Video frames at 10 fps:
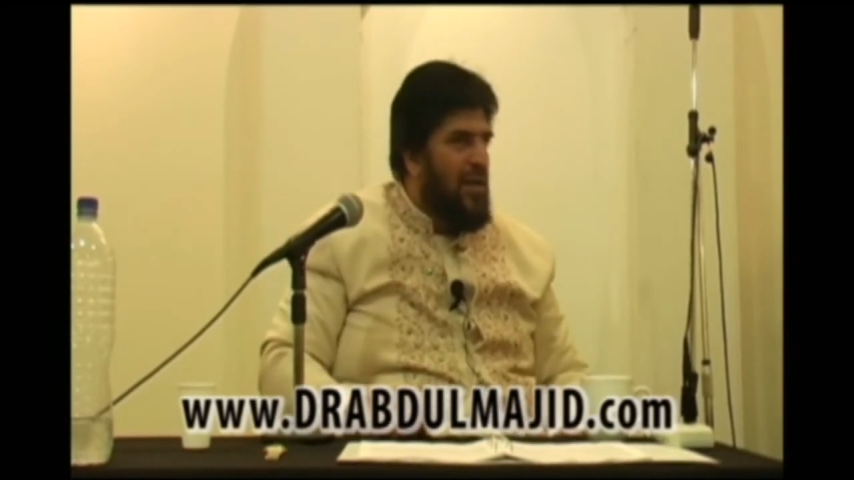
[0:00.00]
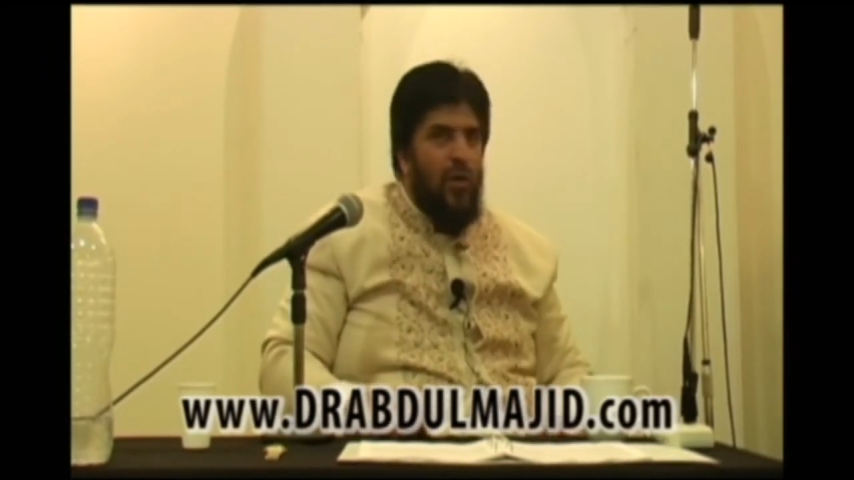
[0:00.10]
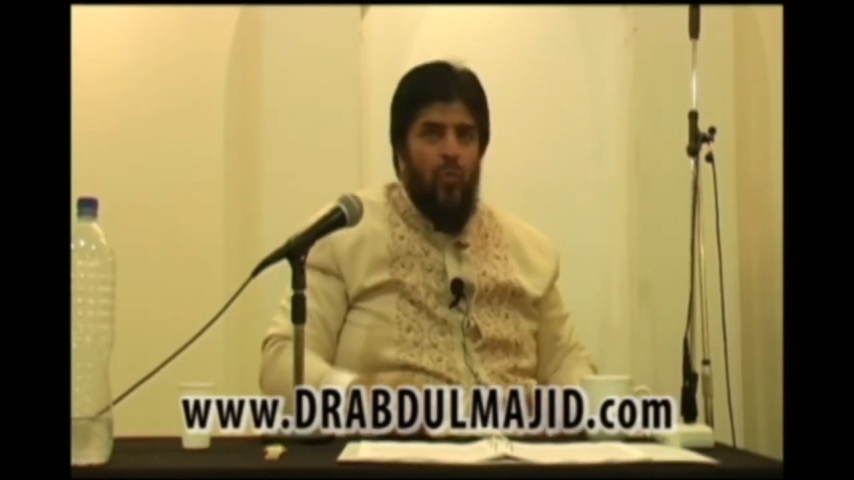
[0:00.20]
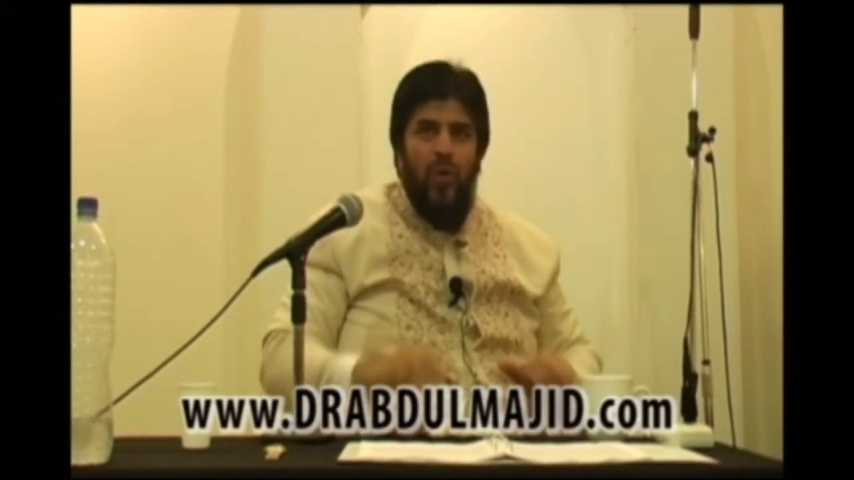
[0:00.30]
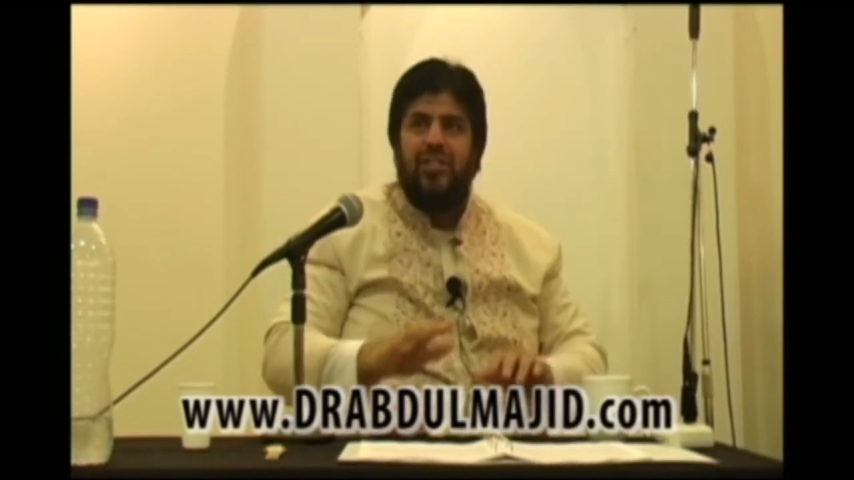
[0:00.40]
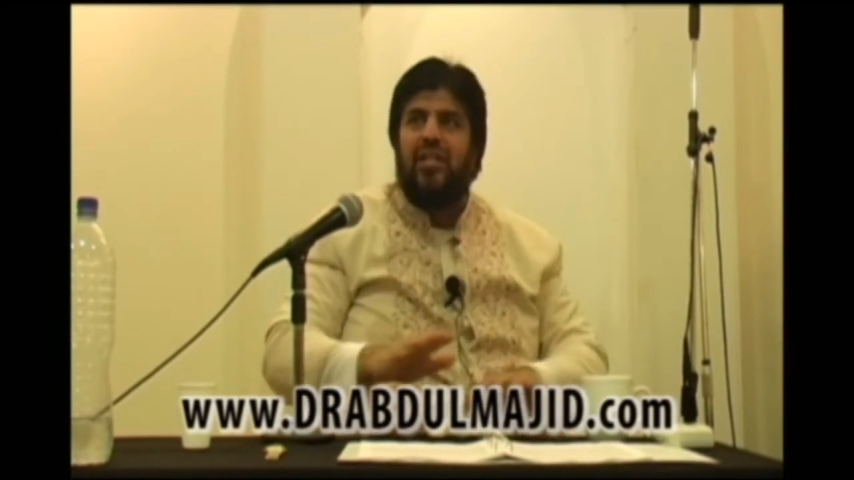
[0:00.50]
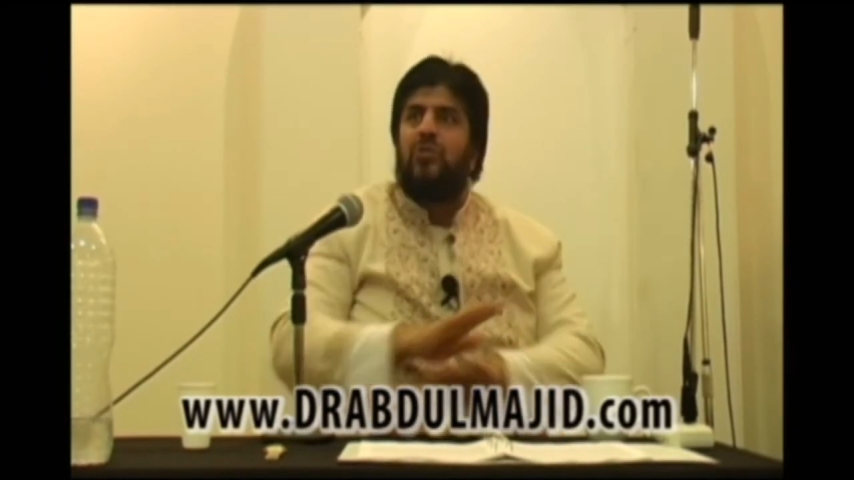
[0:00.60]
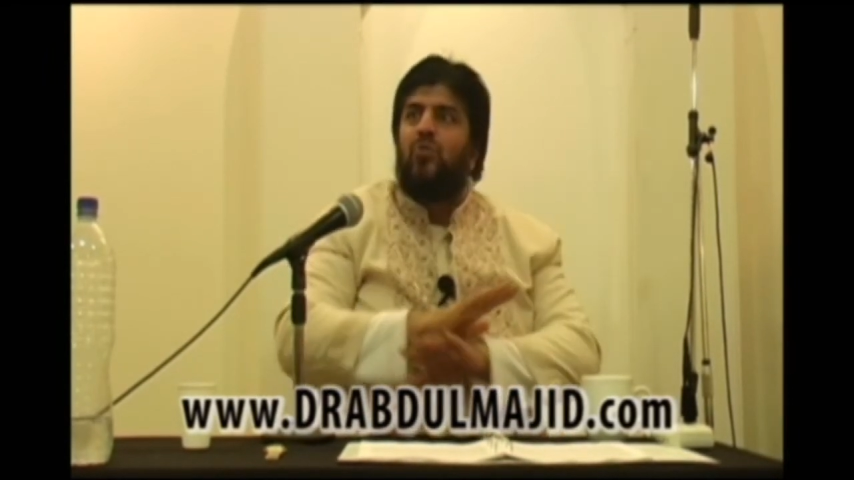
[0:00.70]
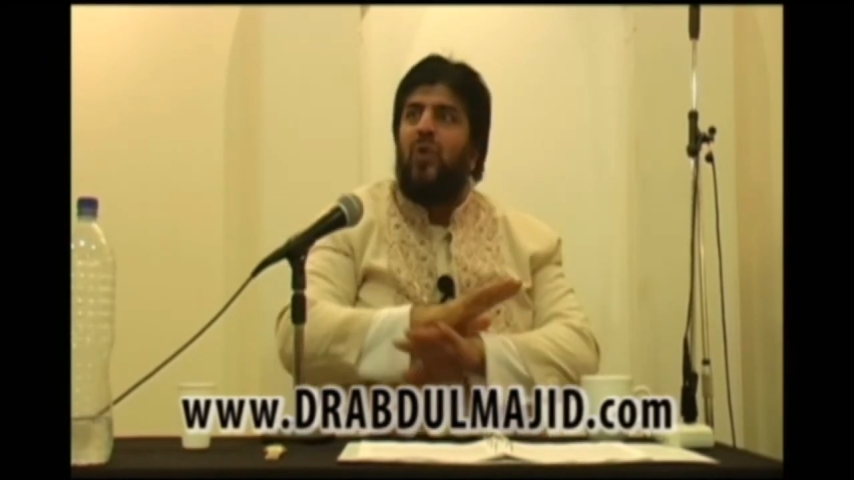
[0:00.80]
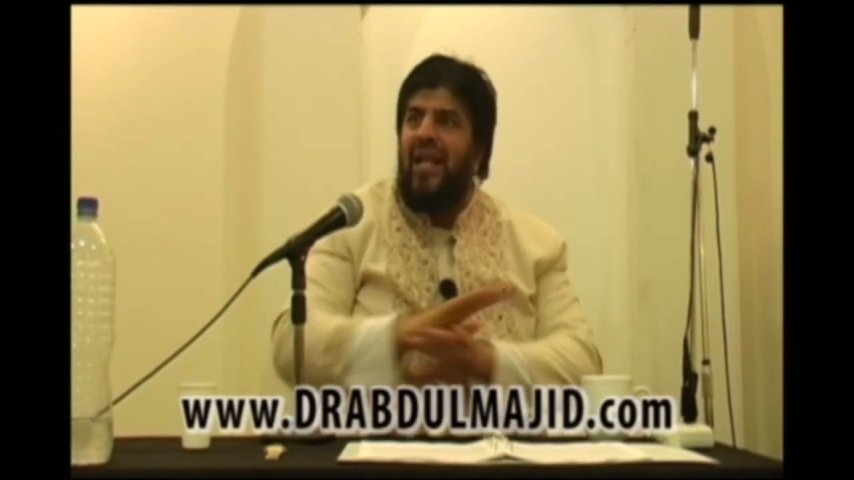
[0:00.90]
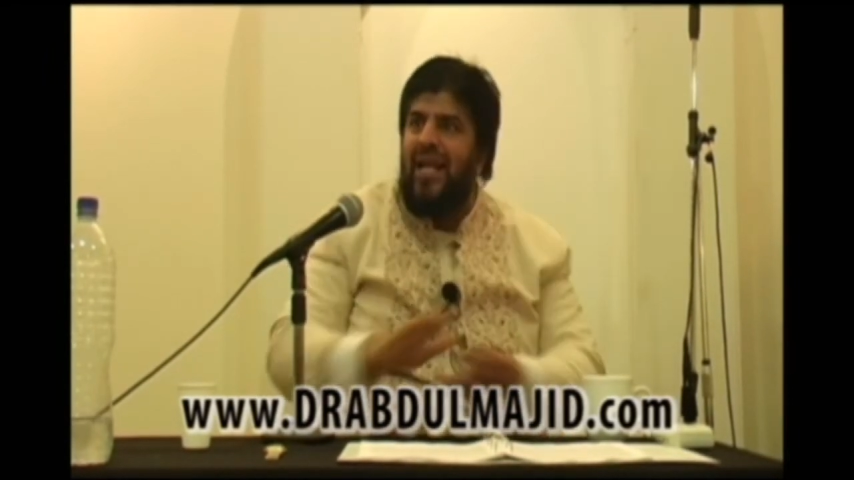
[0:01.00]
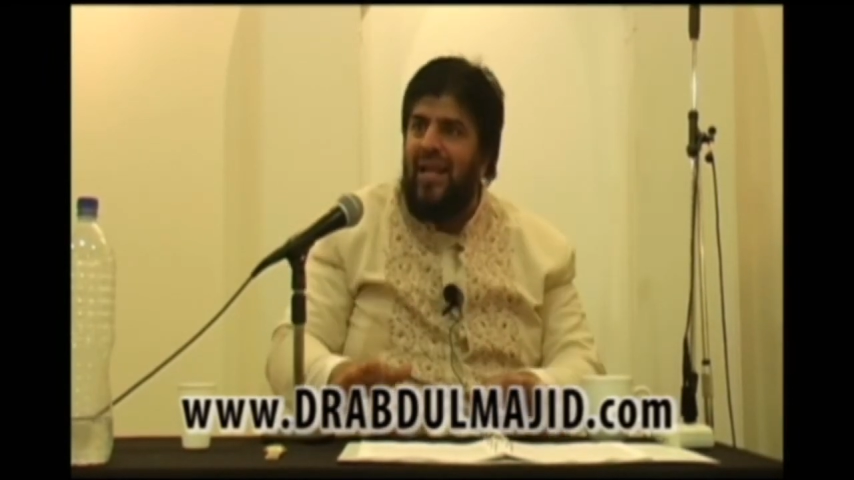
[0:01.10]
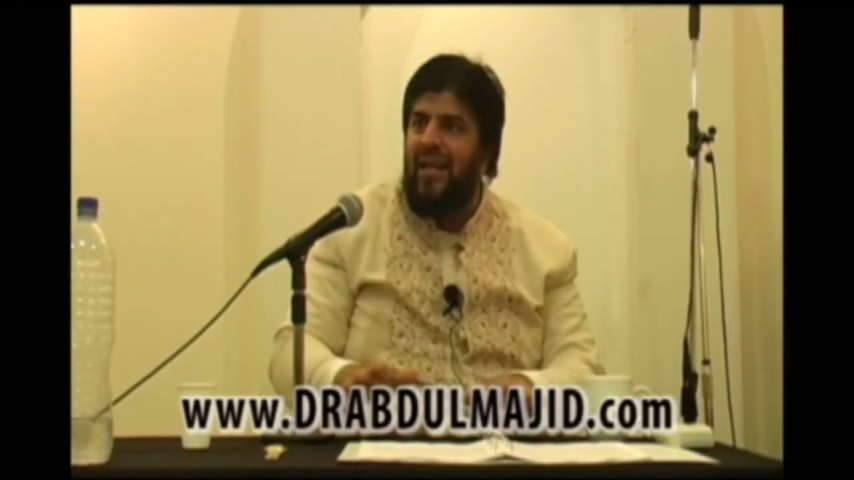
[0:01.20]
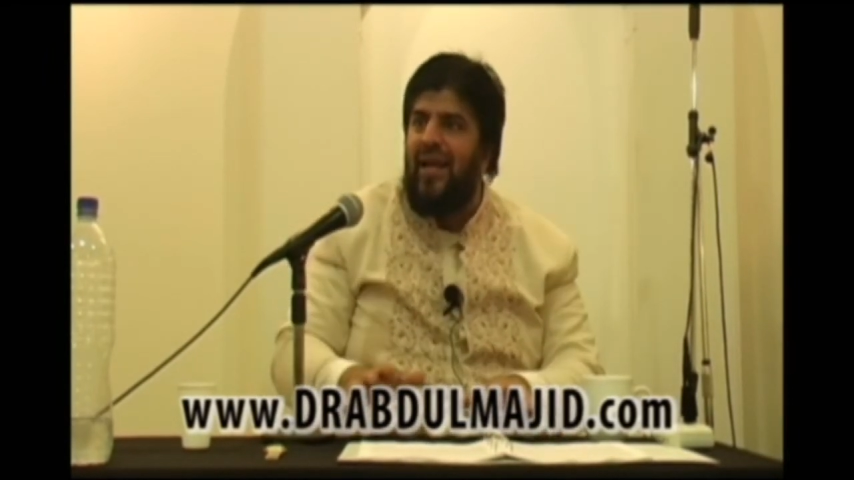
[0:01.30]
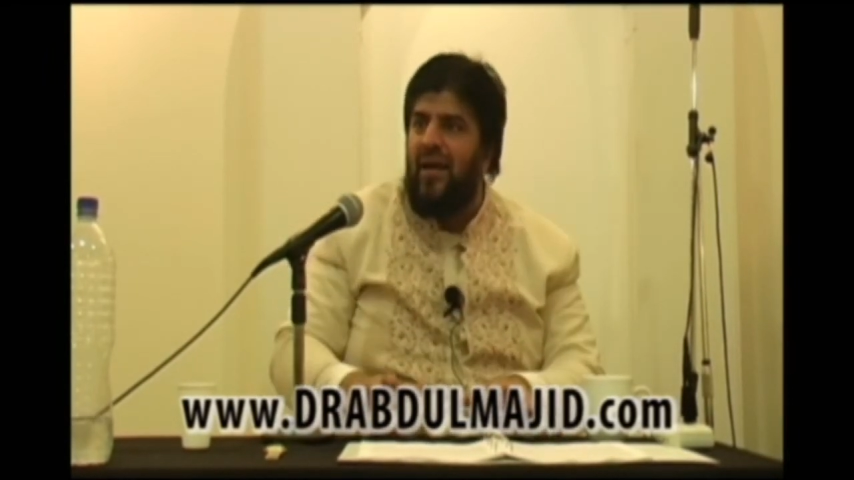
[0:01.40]
Which is very
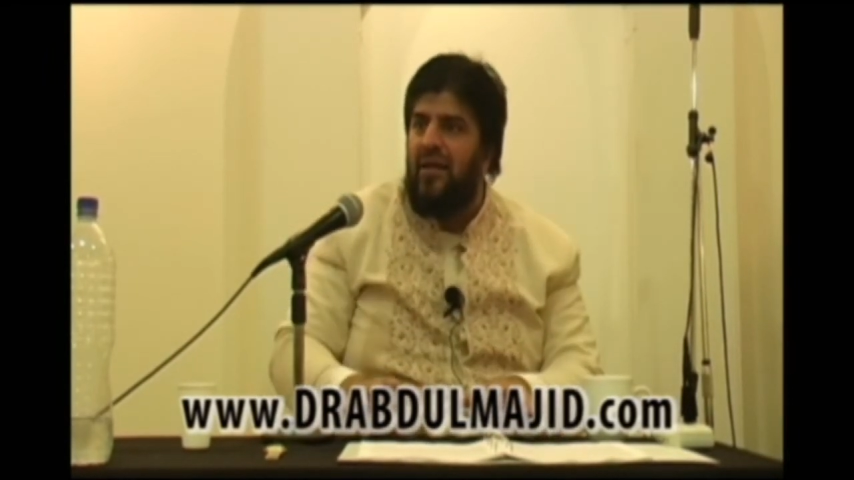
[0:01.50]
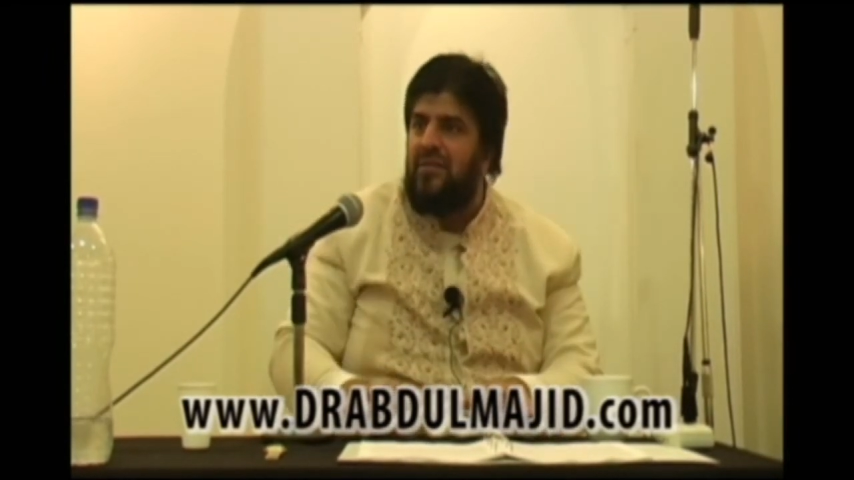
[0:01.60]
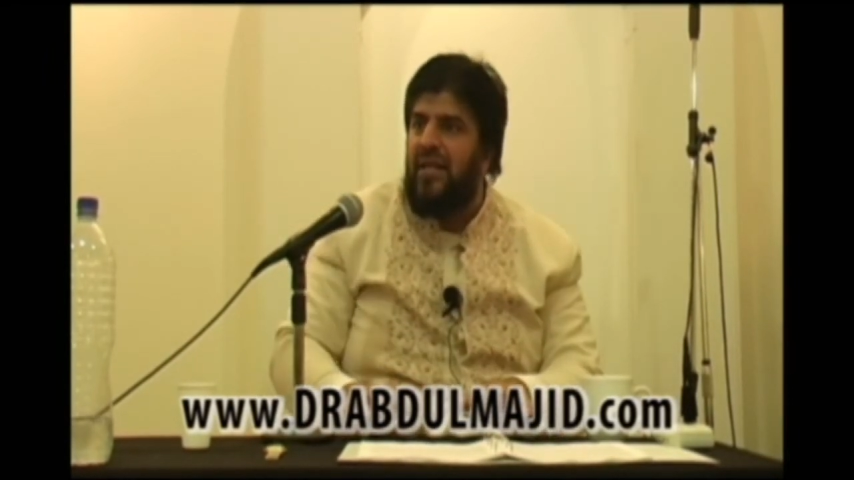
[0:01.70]
clear